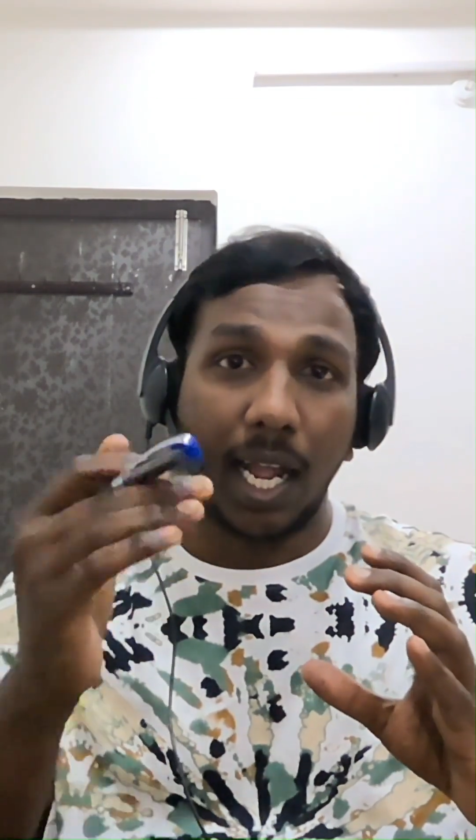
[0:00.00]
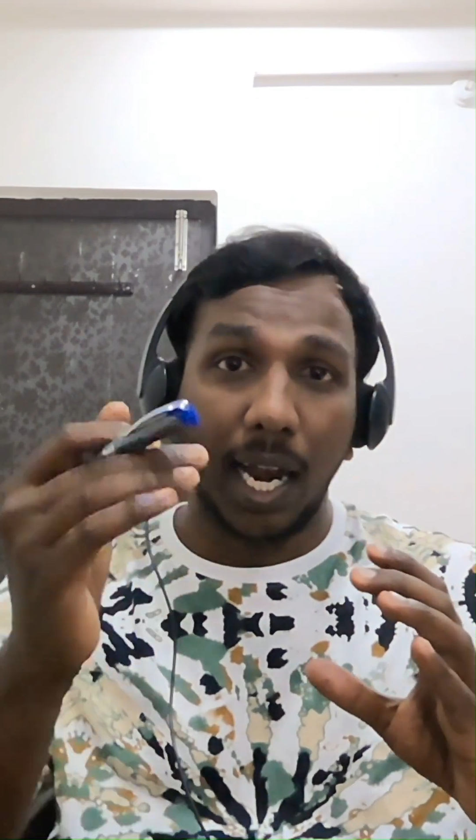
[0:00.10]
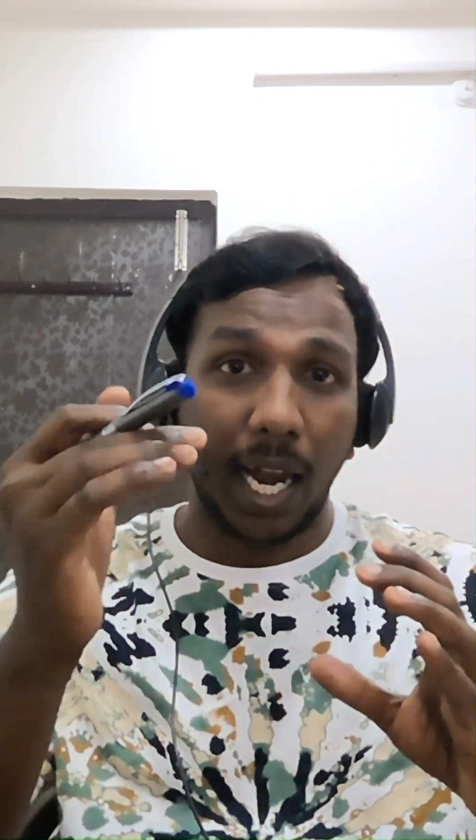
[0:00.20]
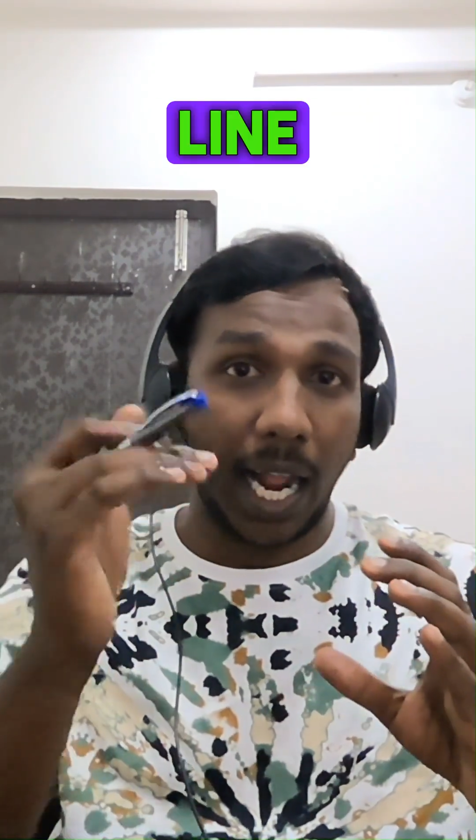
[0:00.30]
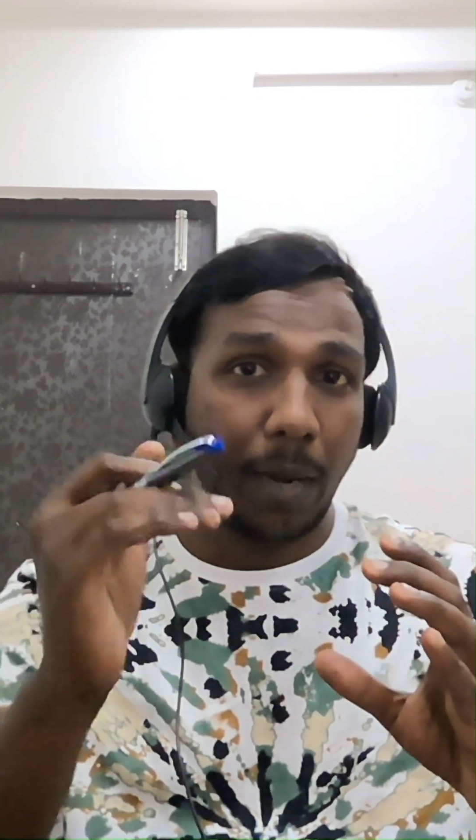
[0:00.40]

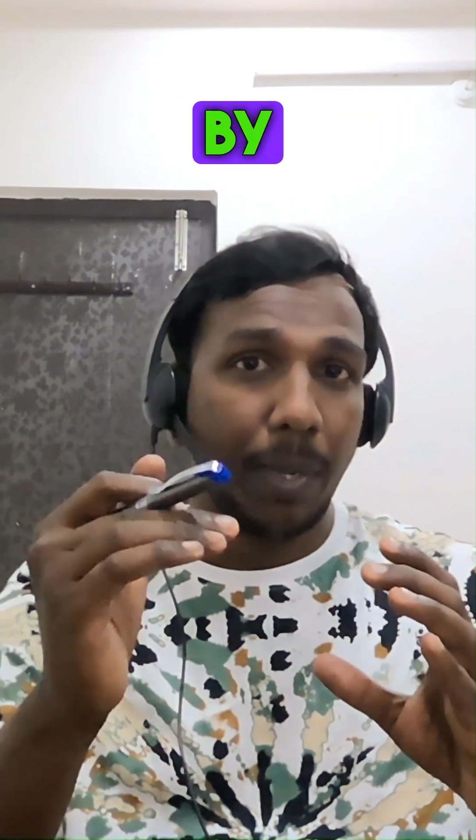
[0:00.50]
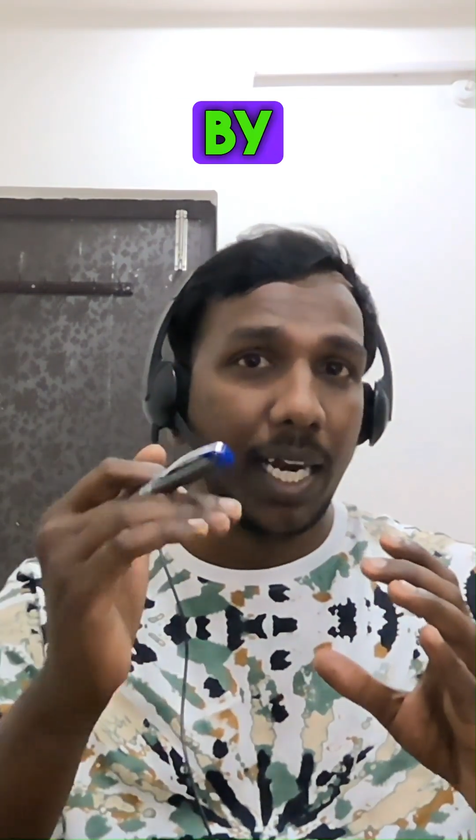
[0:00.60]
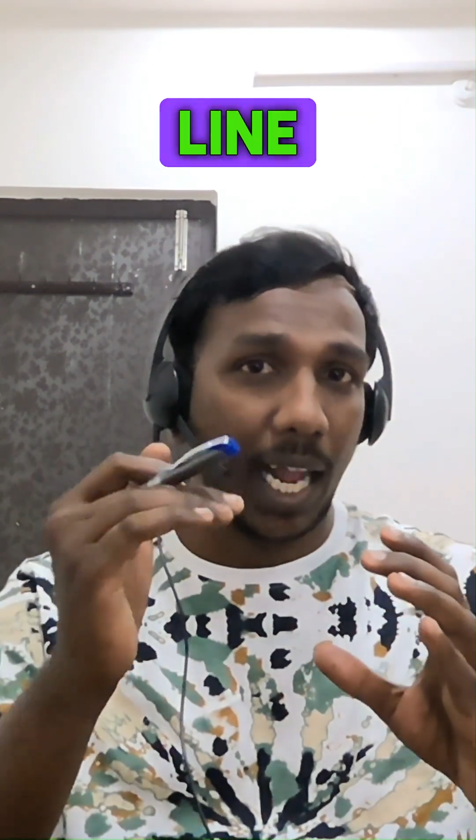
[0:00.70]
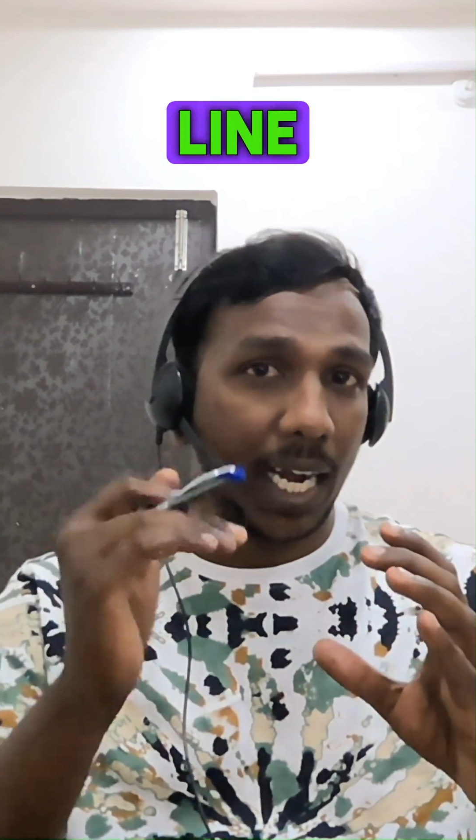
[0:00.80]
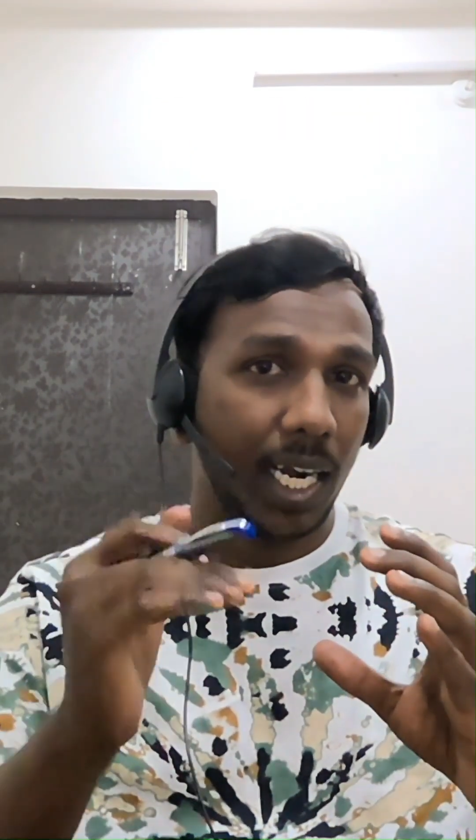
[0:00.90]
line by
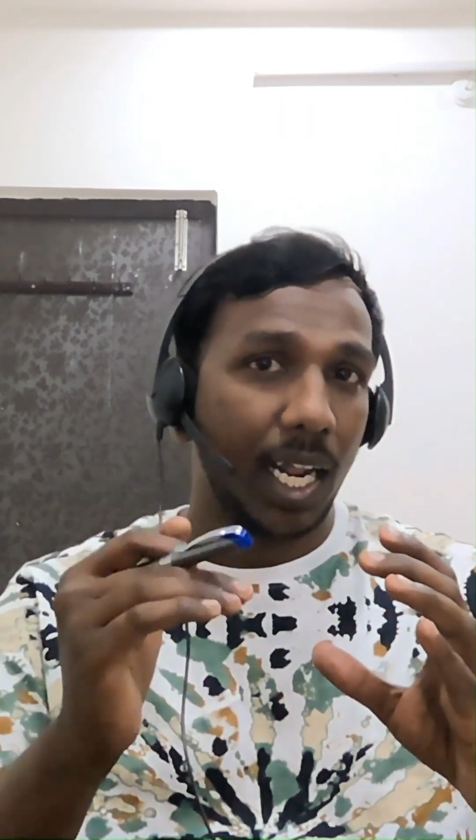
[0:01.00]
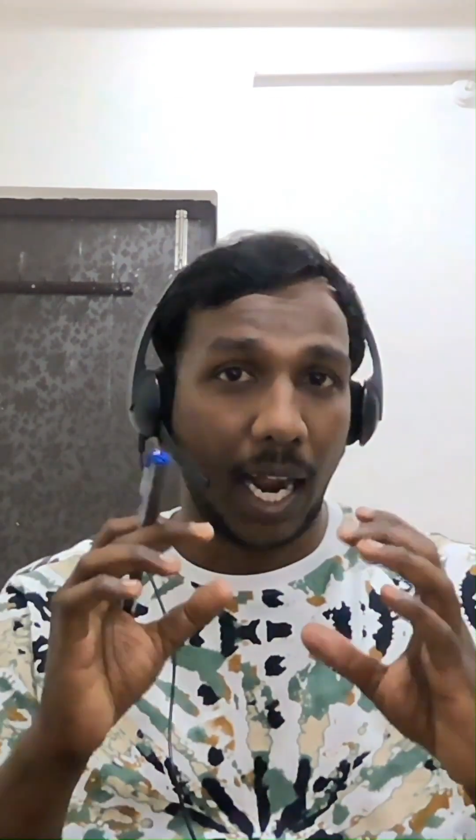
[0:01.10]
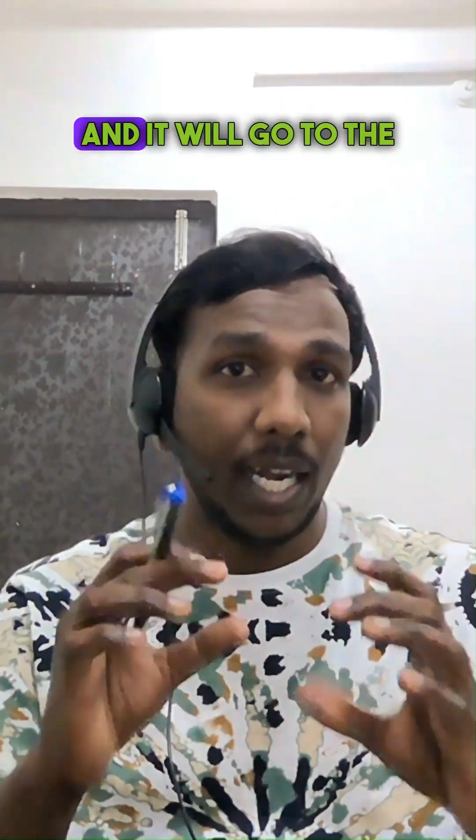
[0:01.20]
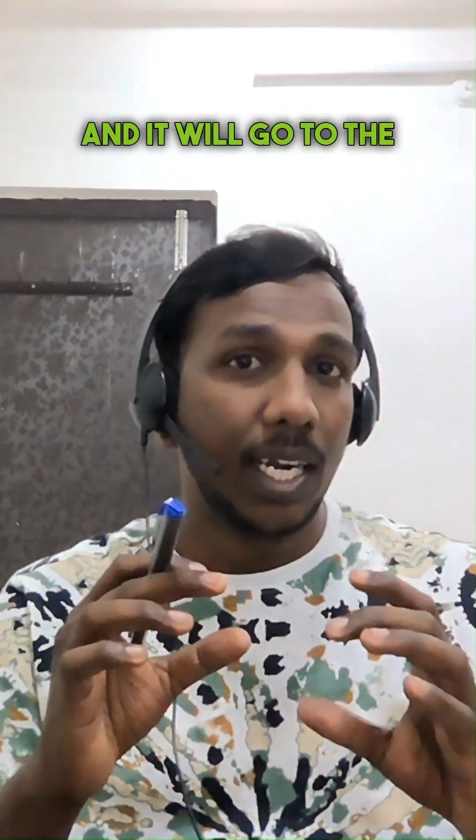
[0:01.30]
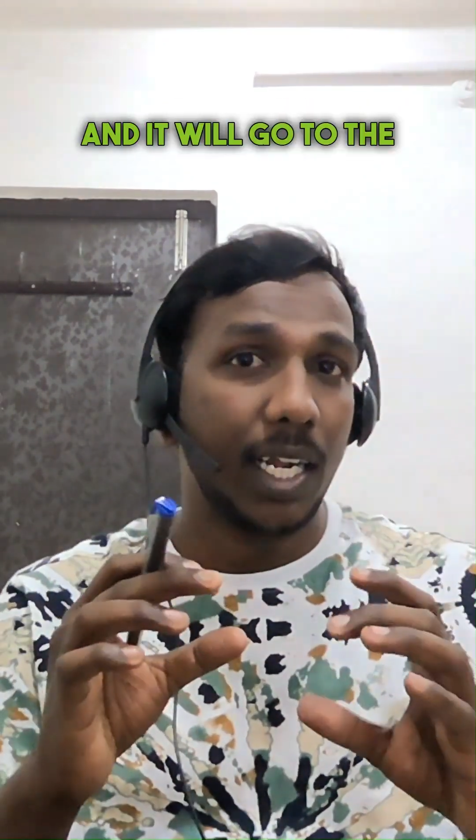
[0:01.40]
line and